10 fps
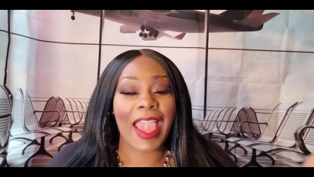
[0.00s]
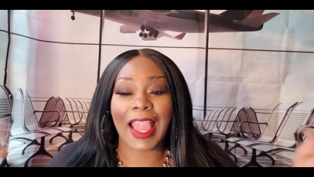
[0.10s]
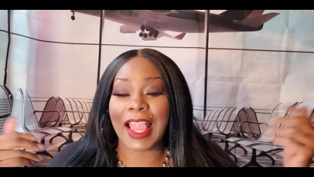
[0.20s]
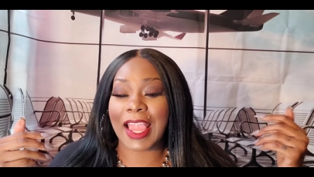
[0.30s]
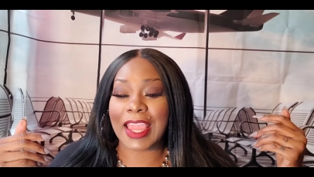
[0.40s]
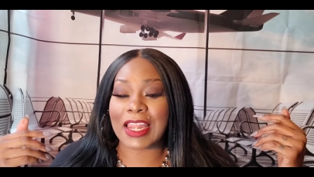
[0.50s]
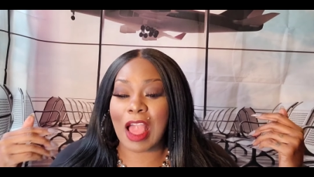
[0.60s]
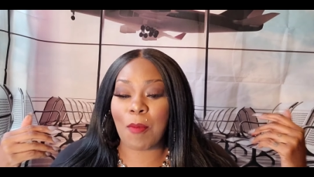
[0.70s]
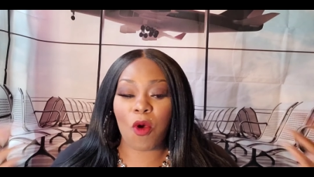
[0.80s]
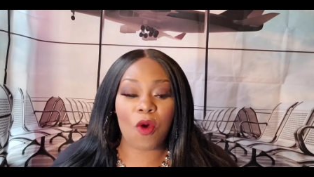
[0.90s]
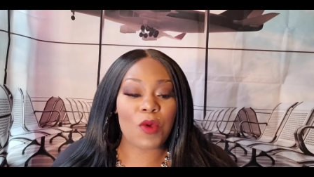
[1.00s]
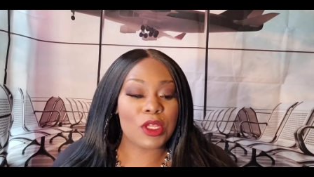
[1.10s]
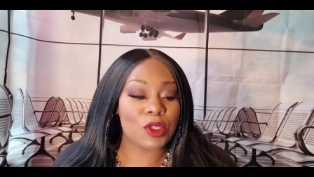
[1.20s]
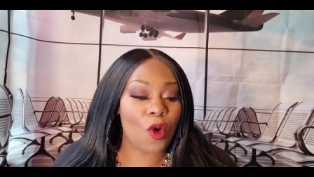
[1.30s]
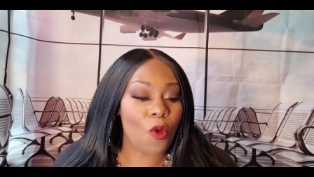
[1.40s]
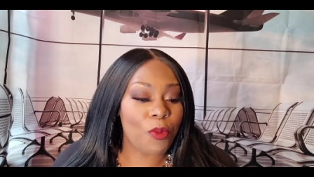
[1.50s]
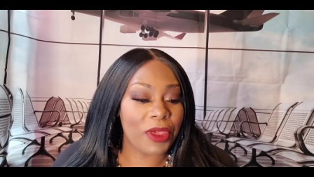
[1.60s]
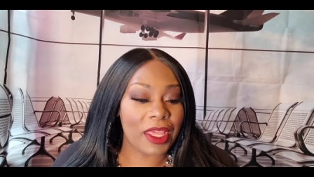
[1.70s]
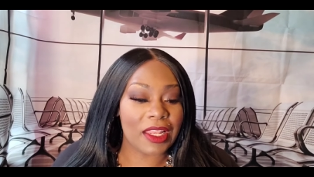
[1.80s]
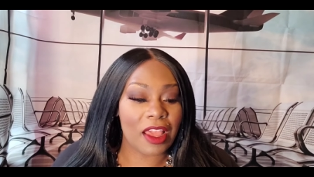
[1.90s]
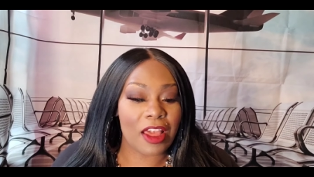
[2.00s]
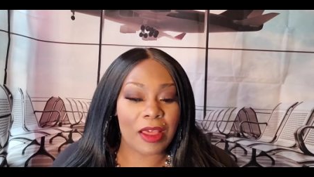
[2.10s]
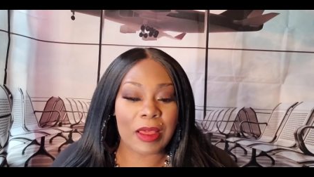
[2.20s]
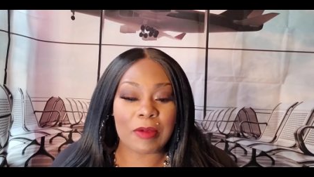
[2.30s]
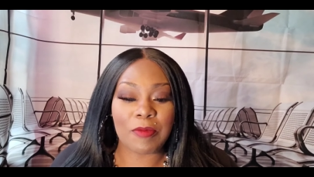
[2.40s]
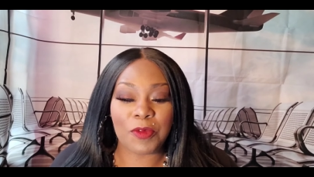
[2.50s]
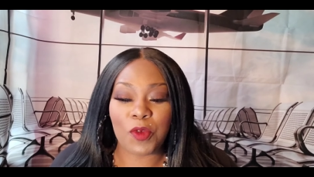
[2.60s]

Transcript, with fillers: And I'm always open um,